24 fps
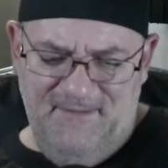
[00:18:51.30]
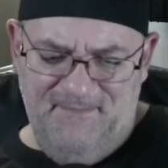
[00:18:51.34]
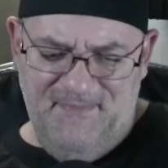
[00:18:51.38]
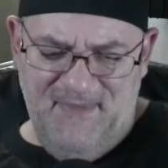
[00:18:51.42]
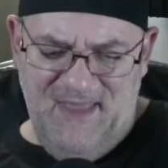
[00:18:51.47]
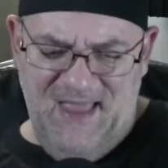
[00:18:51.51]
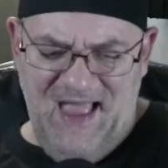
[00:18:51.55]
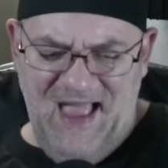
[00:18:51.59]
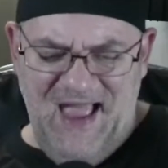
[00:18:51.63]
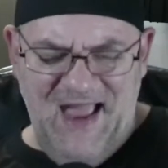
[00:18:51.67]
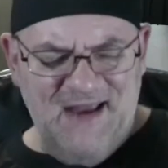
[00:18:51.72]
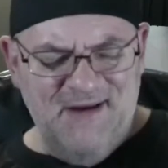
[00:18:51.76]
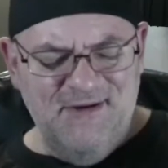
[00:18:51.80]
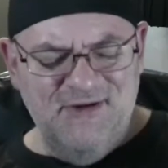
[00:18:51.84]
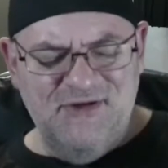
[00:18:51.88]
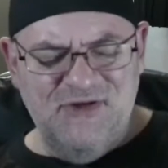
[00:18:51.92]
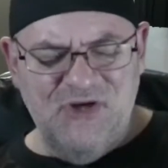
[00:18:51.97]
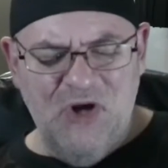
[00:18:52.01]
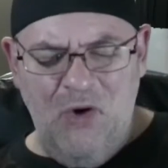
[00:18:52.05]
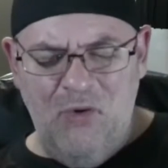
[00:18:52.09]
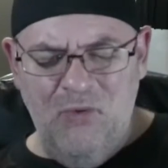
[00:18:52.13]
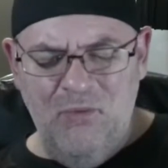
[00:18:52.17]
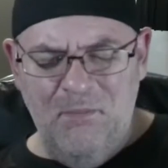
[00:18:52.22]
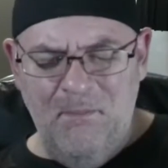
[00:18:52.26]
I
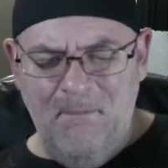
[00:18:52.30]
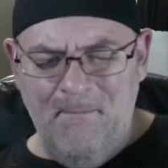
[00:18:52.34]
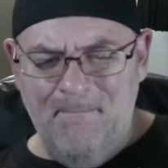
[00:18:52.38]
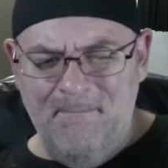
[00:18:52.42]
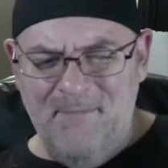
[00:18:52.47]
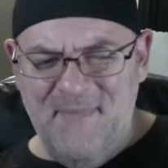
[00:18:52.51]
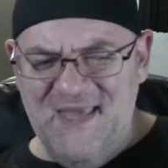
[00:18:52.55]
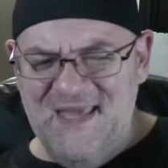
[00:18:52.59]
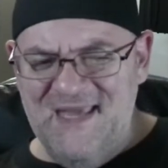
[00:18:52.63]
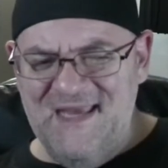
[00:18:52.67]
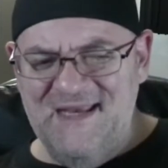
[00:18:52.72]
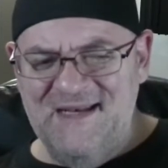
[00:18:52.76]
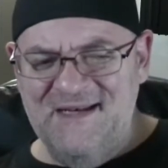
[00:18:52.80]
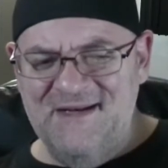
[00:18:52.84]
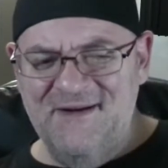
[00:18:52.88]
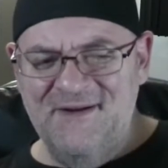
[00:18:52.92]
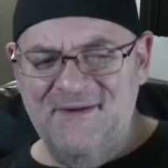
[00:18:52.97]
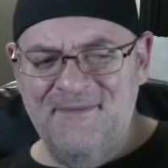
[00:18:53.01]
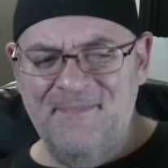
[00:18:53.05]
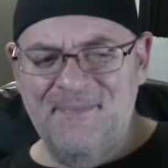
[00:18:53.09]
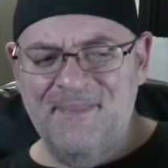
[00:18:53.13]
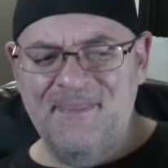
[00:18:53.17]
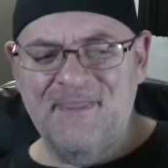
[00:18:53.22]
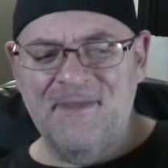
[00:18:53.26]
don't
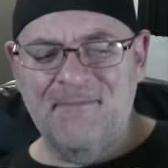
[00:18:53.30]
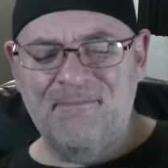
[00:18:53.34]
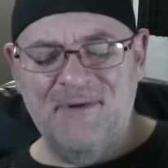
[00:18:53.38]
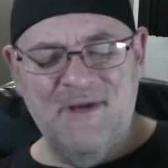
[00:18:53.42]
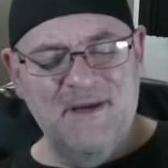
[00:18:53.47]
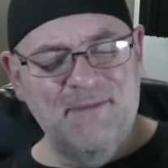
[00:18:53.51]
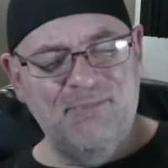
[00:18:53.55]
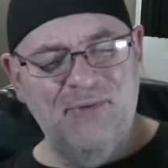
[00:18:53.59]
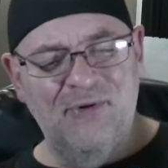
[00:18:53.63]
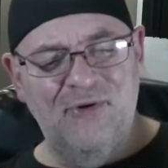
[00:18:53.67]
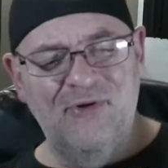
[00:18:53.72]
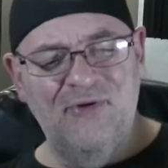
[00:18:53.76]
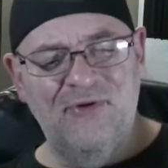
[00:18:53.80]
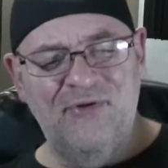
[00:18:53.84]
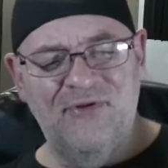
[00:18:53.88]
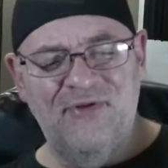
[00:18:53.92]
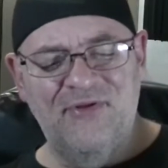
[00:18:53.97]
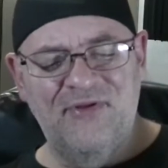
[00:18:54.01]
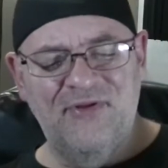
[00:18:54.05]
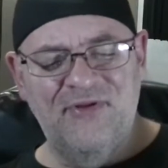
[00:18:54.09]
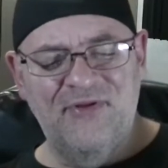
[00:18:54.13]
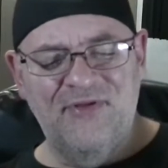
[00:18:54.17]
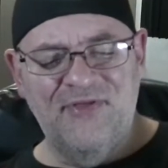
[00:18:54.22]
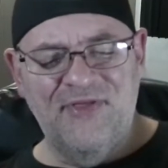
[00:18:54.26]
mean the people
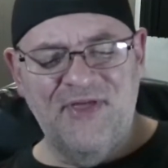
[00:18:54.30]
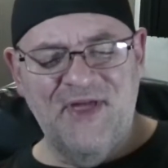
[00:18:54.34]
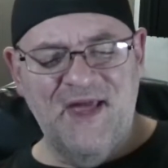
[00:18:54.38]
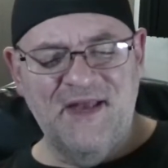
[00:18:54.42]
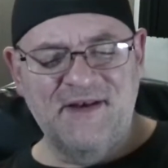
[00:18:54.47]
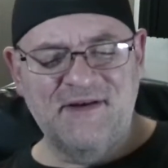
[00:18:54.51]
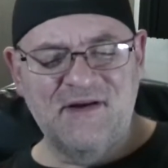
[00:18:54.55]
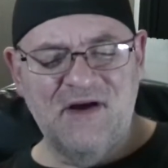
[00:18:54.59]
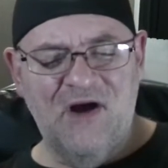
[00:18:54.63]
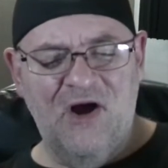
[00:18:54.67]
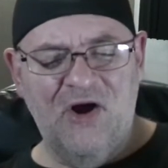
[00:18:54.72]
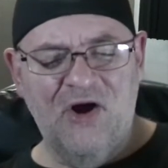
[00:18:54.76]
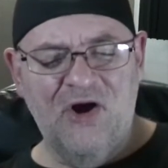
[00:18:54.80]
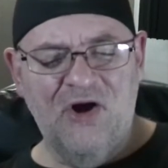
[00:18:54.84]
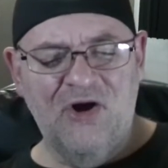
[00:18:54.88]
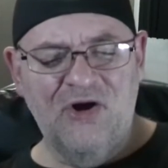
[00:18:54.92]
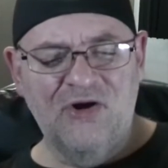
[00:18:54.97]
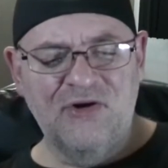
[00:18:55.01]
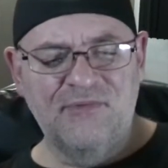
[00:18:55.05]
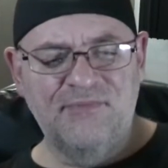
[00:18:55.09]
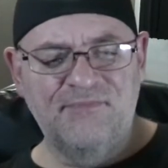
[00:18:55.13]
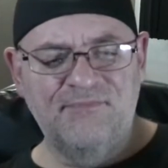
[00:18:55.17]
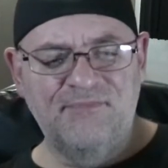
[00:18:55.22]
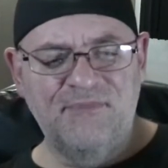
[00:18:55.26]
that
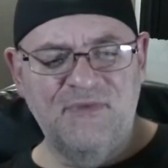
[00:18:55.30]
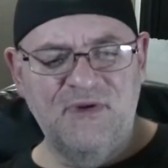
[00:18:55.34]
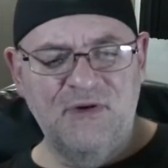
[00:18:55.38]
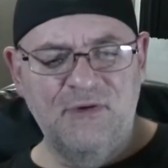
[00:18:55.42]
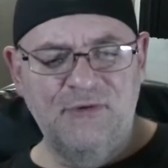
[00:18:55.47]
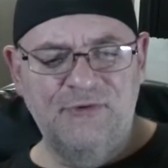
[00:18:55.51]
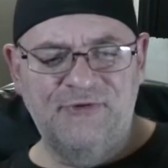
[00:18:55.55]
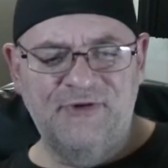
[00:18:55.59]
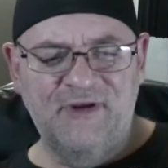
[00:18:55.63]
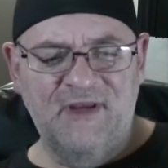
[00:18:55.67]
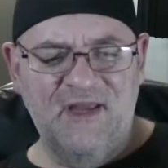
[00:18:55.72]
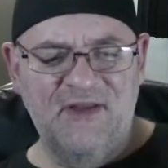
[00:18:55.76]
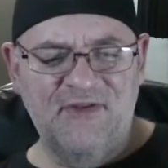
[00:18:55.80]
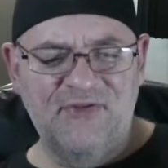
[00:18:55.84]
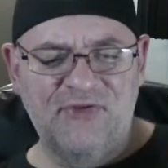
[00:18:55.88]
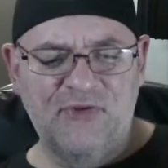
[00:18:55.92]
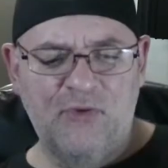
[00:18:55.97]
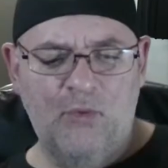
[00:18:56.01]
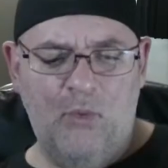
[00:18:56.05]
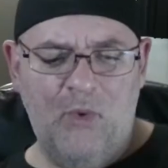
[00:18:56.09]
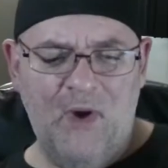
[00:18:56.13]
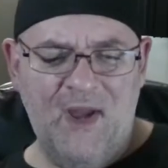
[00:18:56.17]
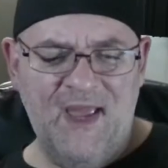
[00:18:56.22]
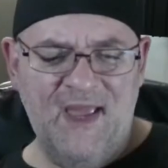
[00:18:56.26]
are using it
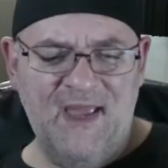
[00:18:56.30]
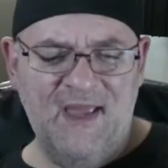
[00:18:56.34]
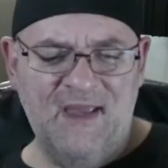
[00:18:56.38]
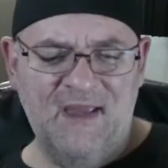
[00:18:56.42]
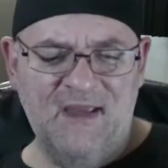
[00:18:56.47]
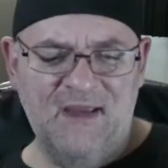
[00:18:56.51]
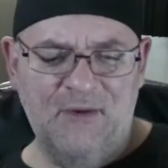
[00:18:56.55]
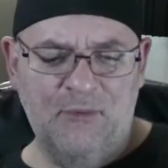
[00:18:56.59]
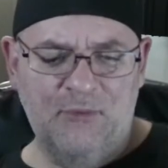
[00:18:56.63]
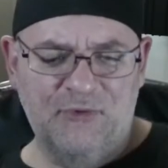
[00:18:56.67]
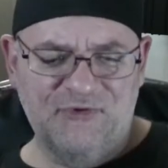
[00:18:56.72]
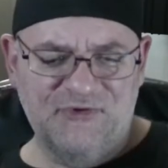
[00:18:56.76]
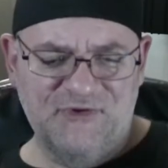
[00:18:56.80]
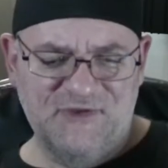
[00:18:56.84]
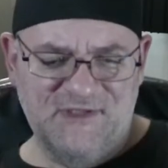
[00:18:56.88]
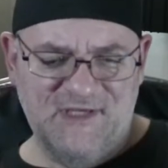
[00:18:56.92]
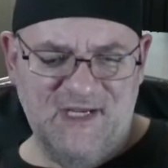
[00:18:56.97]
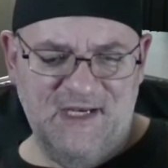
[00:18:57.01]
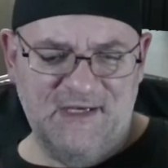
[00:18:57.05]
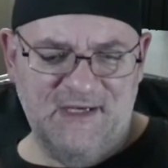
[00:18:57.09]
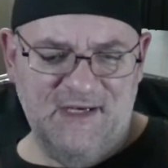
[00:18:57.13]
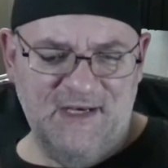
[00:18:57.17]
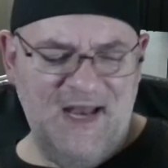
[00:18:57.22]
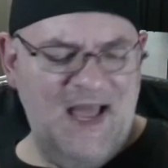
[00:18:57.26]
the way it was
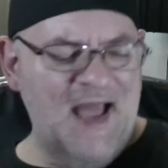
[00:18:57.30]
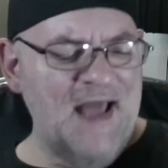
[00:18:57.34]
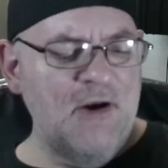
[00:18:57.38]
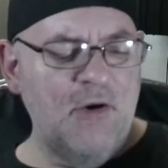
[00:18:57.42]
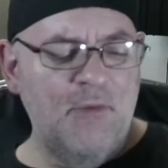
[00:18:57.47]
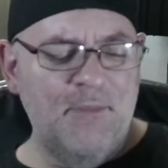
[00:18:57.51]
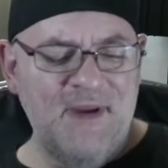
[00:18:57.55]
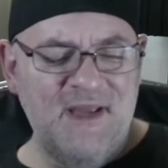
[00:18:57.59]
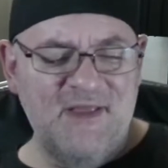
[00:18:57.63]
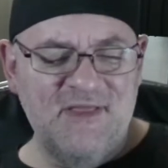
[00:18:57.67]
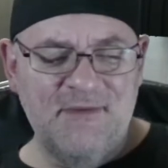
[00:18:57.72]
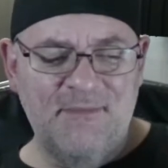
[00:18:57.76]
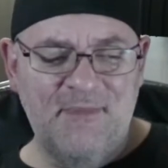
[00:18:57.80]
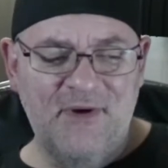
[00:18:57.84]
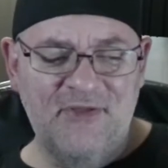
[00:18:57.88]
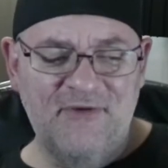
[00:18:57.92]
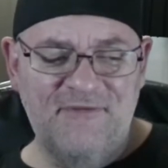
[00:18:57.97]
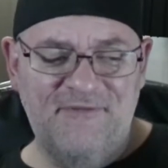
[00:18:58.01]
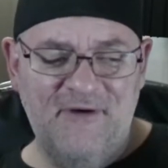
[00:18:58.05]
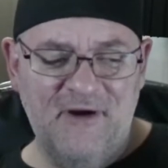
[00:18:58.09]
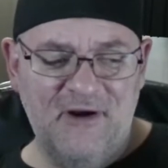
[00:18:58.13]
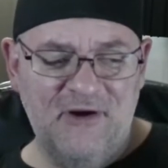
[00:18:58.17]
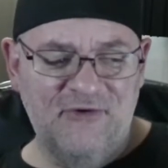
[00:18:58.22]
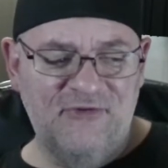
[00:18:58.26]
intended. I don't mean the
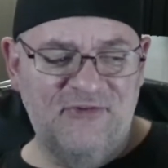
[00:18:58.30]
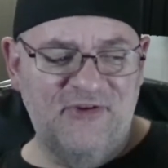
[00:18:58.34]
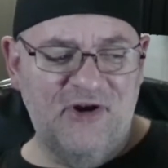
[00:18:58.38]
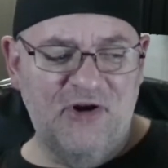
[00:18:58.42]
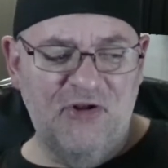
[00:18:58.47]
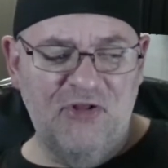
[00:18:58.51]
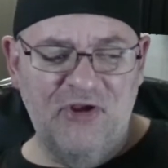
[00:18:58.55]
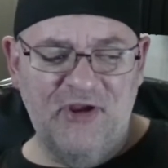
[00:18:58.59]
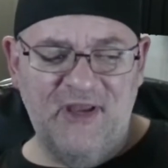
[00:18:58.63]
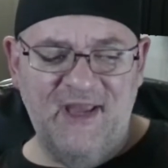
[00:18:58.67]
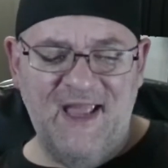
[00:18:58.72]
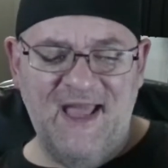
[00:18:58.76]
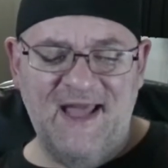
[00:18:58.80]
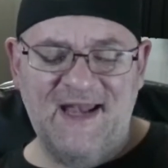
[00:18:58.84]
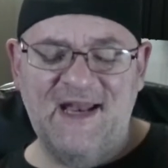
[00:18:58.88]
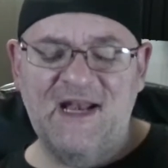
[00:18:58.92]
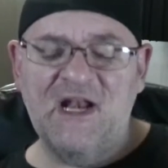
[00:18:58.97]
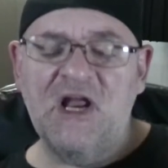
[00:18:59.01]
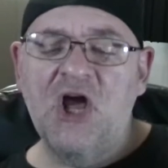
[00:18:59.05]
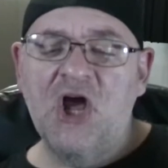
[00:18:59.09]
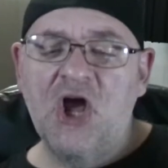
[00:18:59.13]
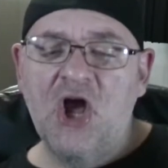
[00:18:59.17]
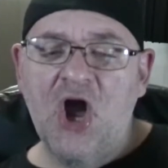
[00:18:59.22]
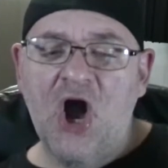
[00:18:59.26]
motherfuckers that are looking at it
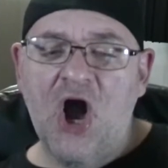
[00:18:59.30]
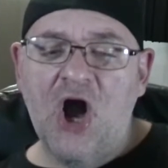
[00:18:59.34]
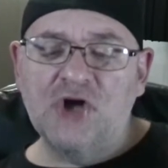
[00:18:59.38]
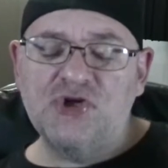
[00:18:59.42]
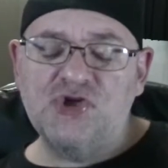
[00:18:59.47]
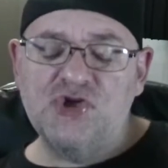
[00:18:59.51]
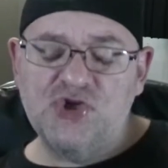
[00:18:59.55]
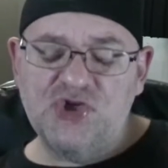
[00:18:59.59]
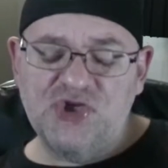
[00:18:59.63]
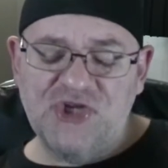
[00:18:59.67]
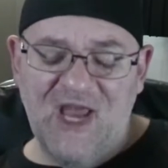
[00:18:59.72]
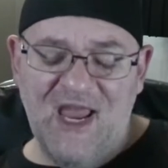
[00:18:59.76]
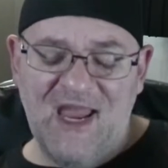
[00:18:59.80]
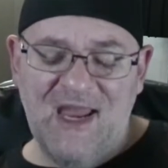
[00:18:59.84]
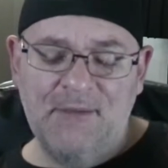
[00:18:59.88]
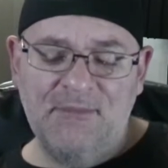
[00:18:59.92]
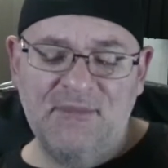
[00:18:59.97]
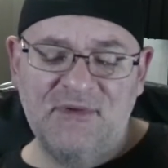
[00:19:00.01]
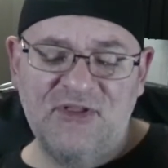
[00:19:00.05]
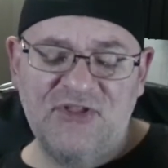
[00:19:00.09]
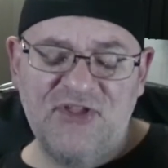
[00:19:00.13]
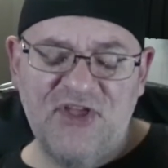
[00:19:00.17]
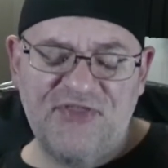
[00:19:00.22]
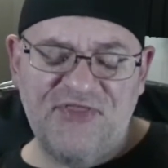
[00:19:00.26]

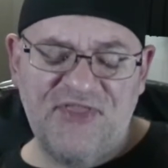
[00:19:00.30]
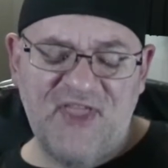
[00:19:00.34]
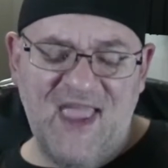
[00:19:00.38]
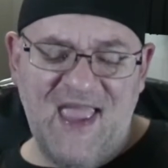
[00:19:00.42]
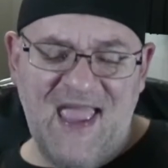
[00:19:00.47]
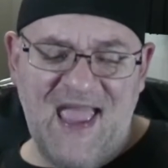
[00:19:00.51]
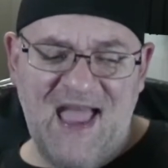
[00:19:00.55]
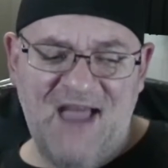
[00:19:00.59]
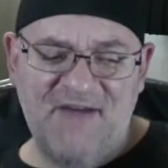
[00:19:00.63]
ashamed that they have